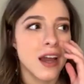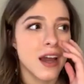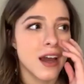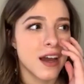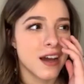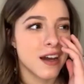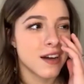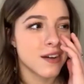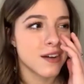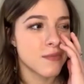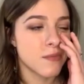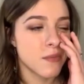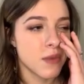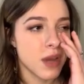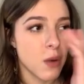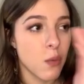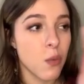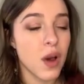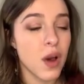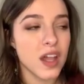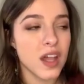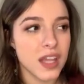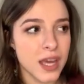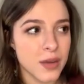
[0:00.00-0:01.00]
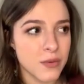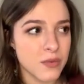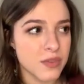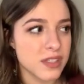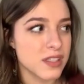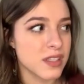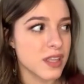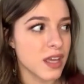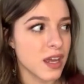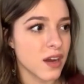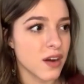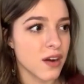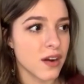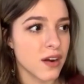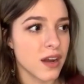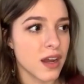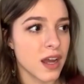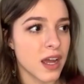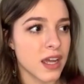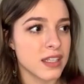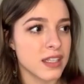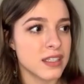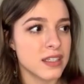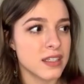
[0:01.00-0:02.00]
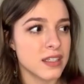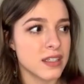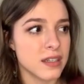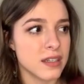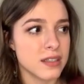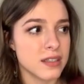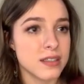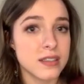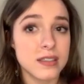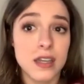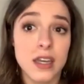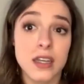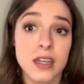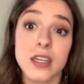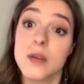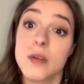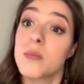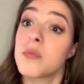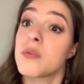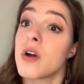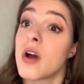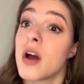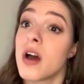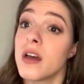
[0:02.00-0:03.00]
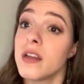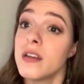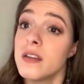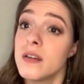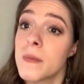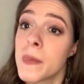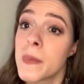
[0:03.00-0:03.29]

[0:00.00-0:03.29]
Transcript: Um, while I was there, I did a study abroad